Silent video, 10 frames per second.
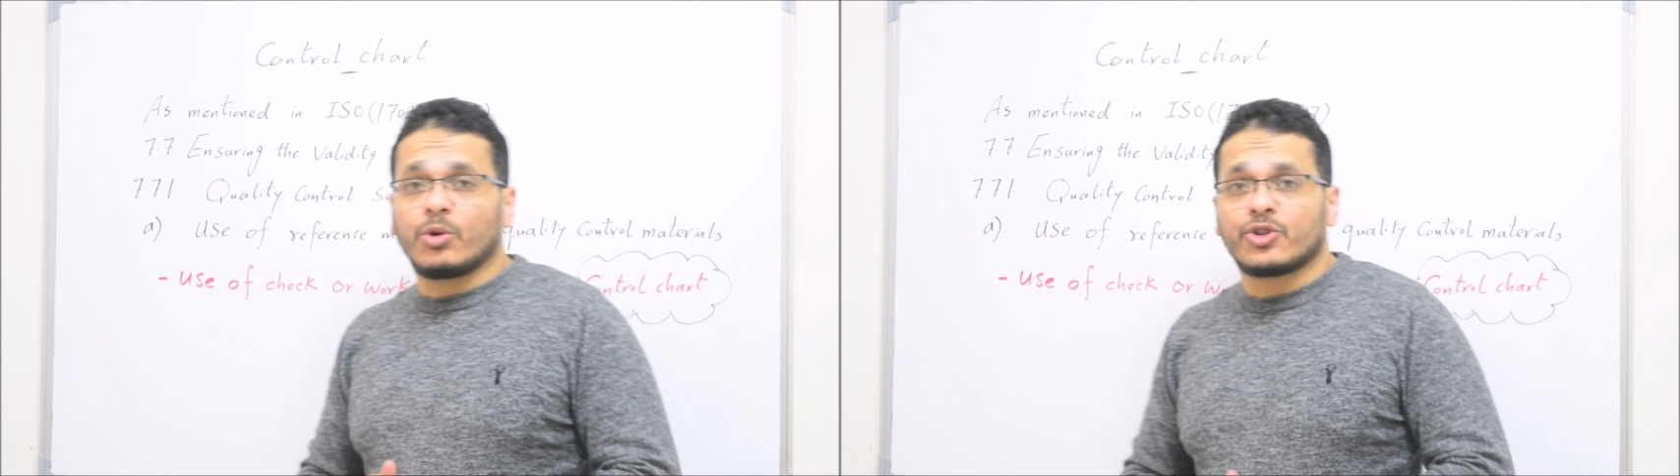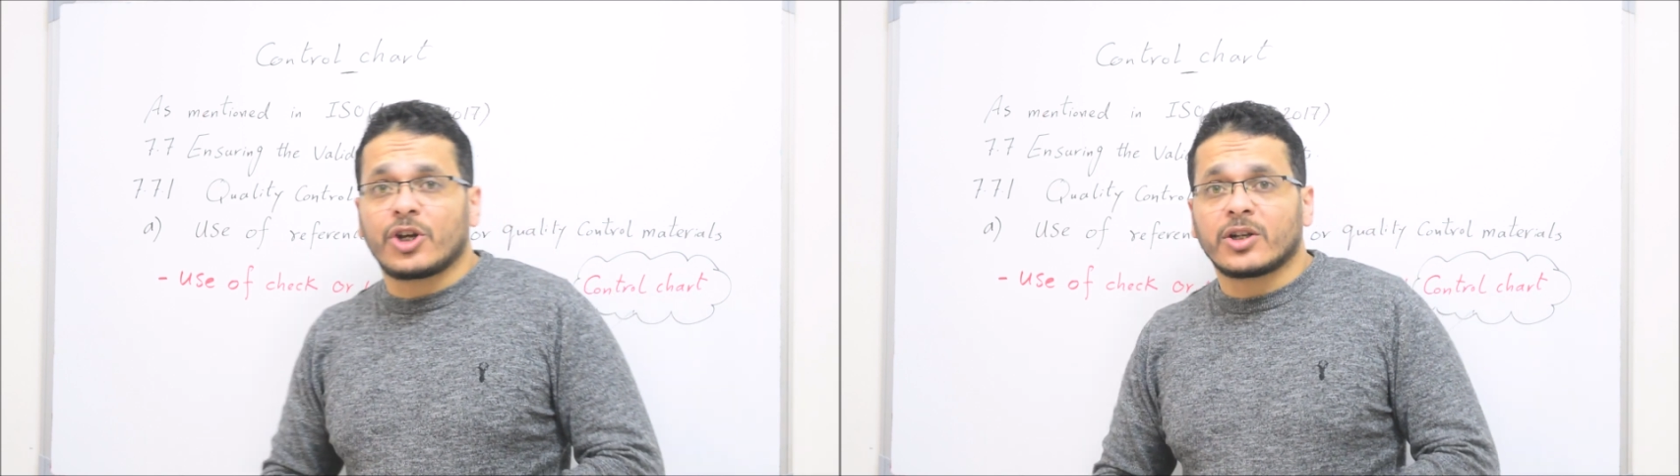
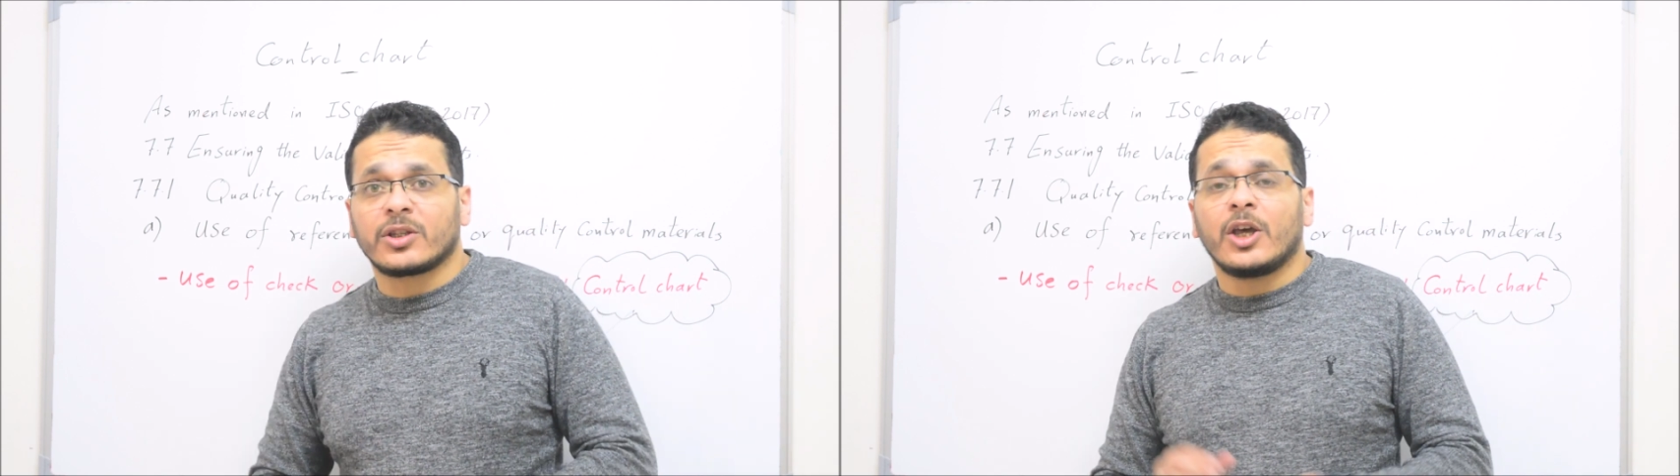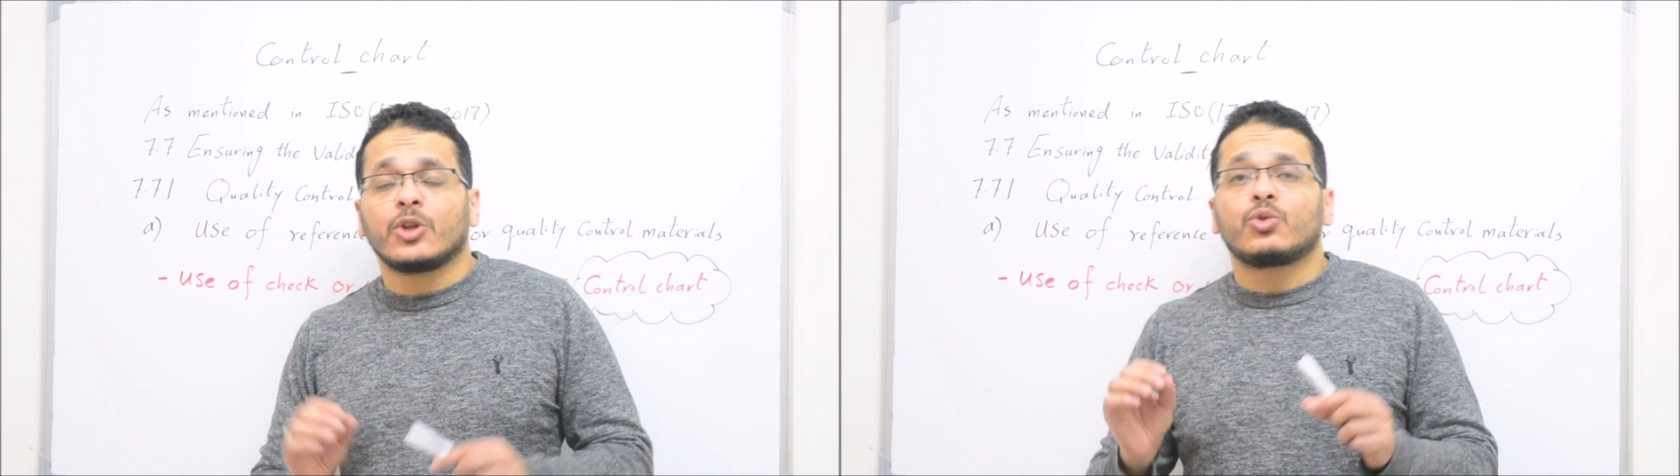chart
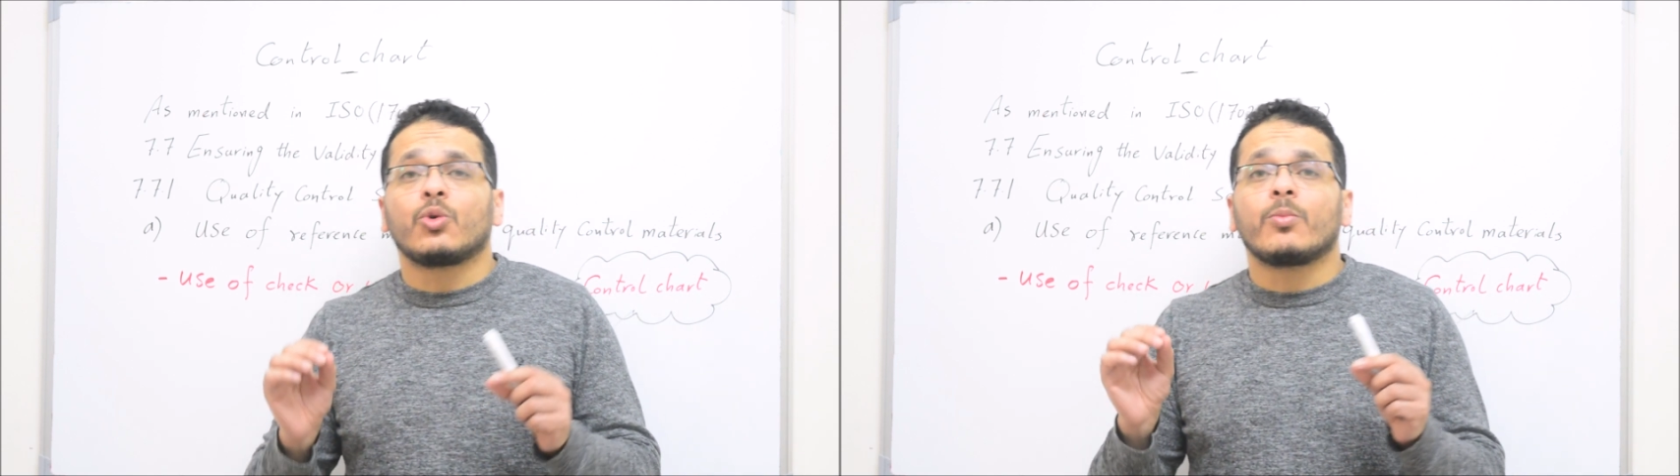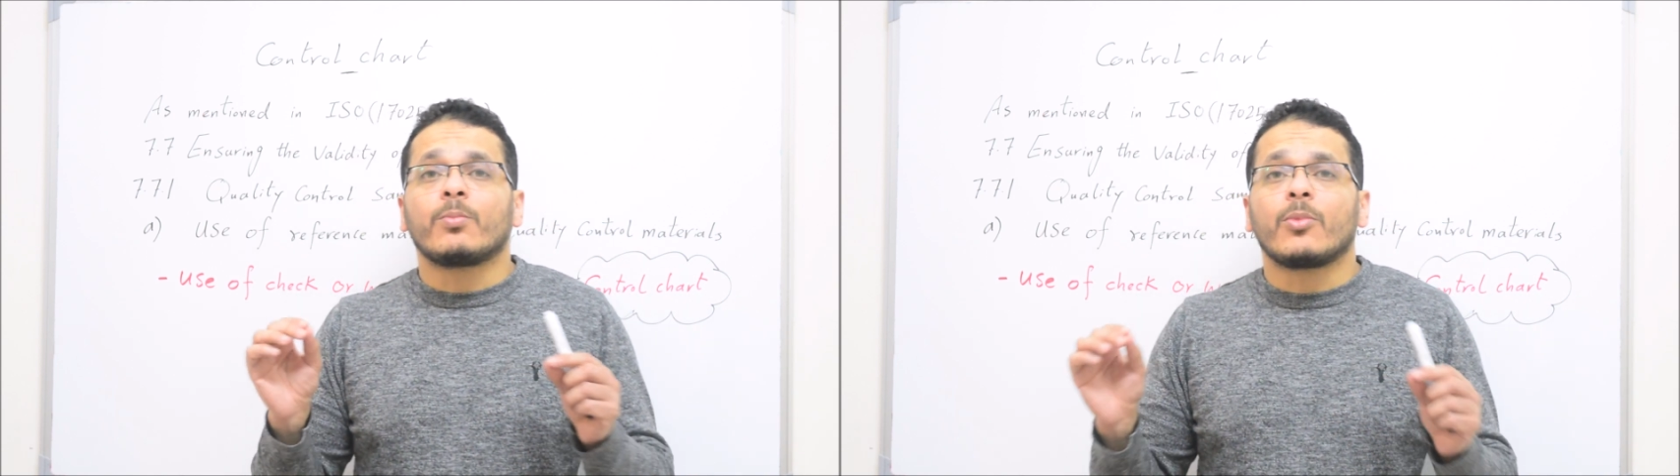to
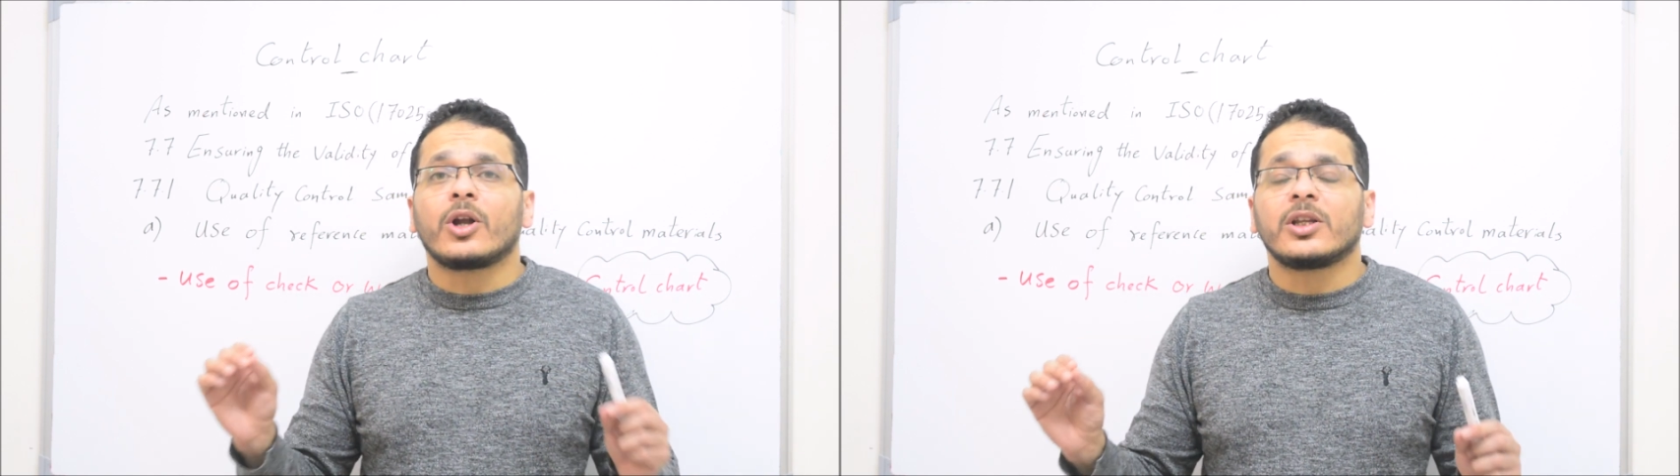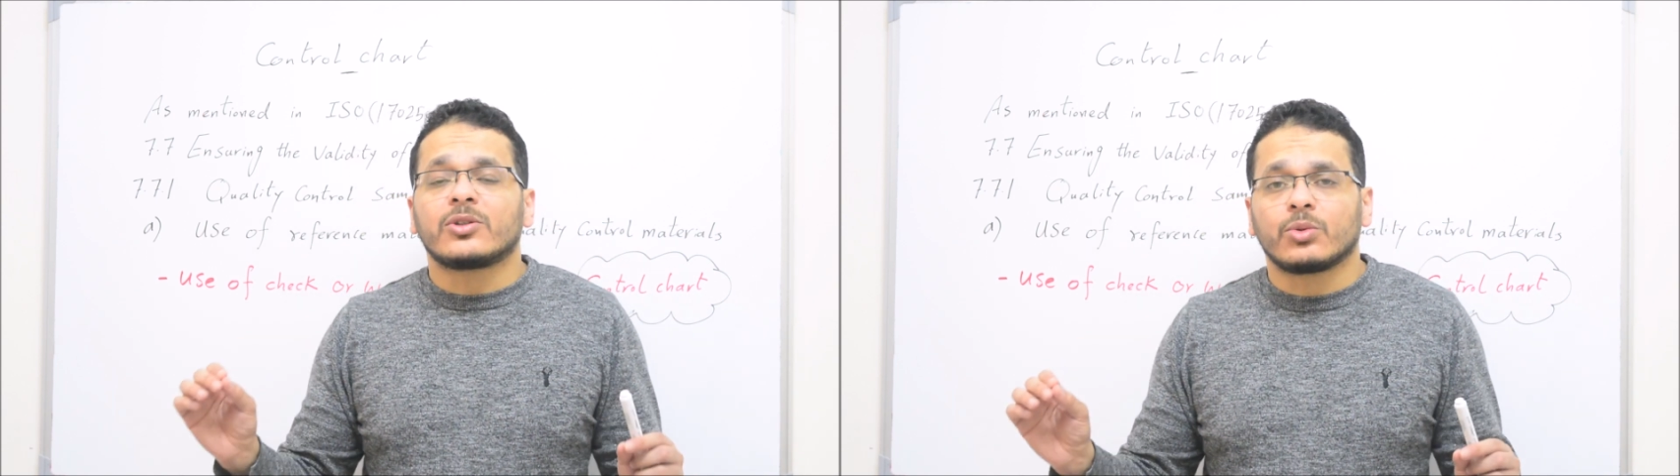
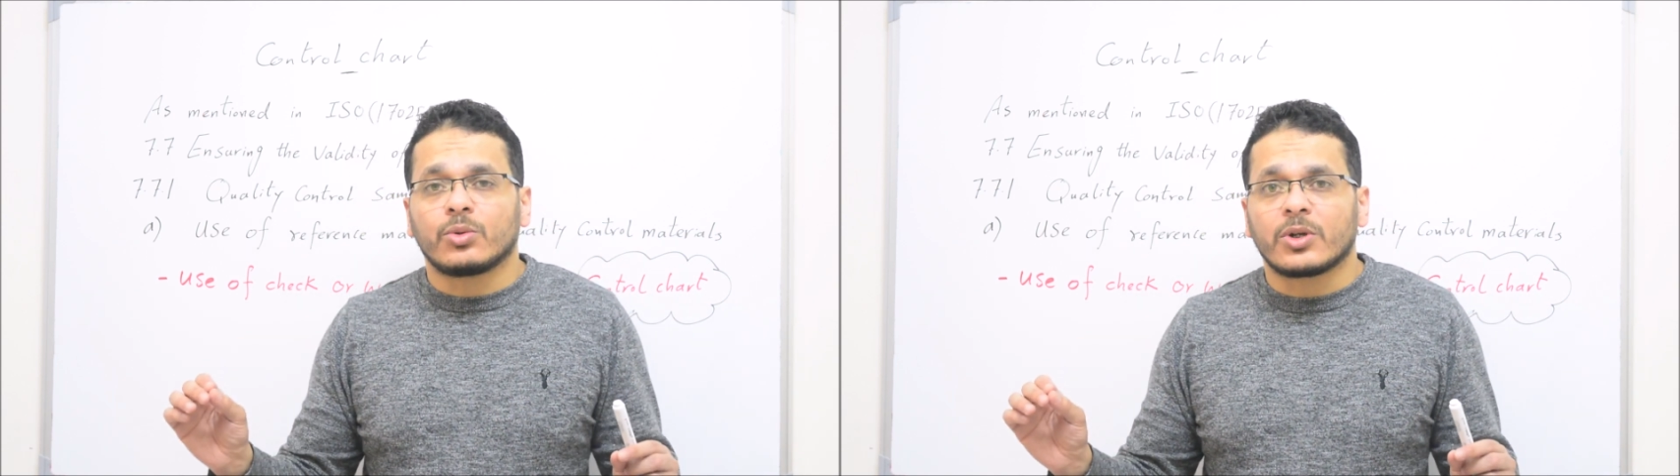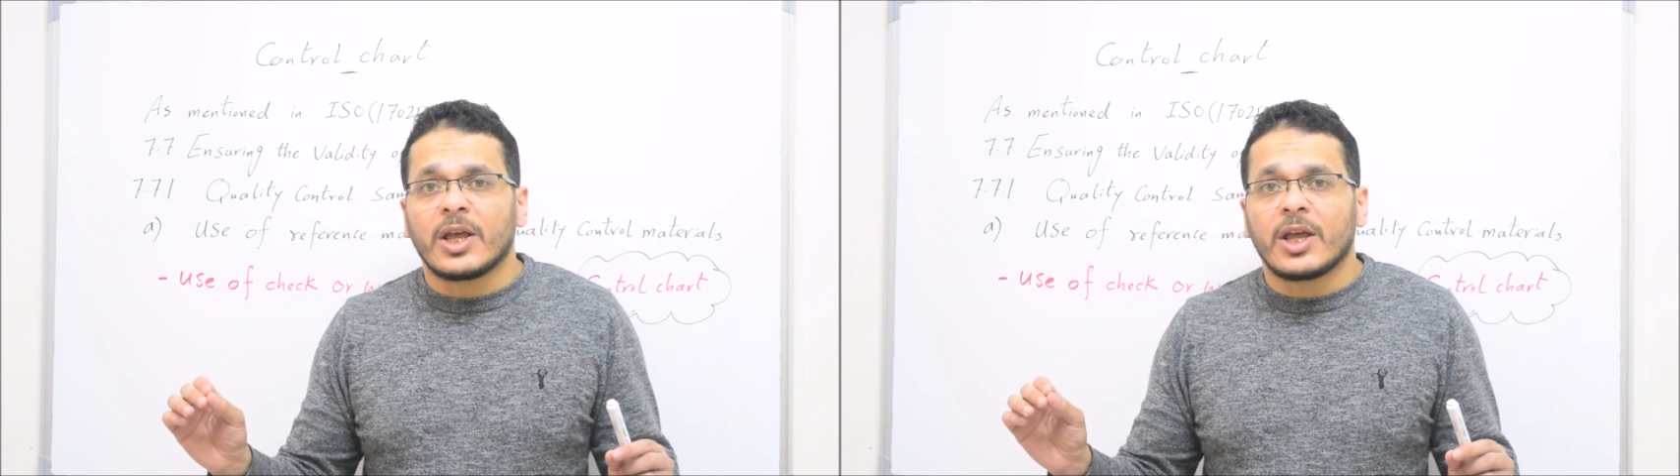monitor